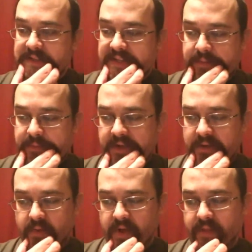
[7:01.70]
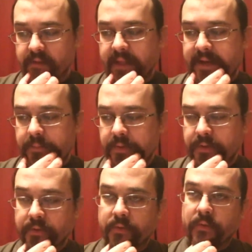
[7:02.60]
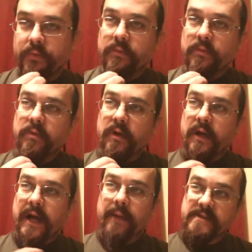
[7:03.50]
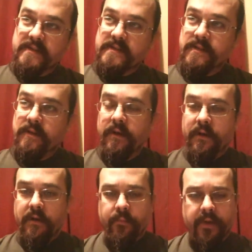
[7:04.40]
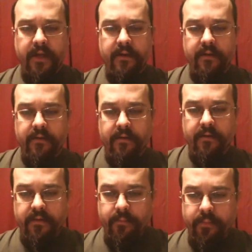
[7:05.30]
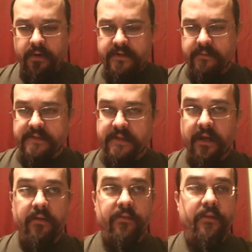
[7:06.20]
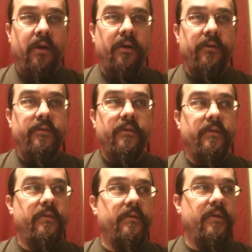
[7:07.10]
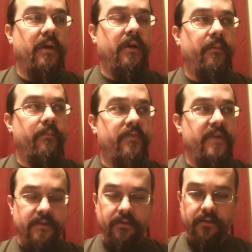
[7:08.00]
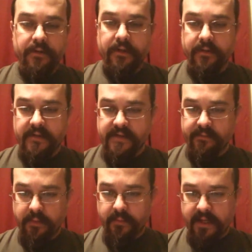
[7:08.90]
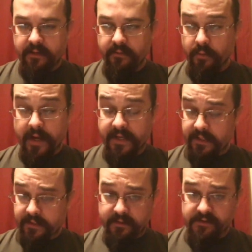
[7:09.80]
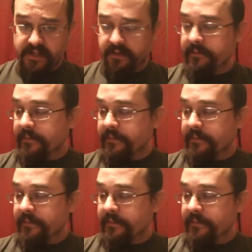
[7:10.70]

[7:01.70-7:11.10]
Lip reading: teeming with light blue ibises, but the birds themselves aren't physical. They seem to be made of radiant energy.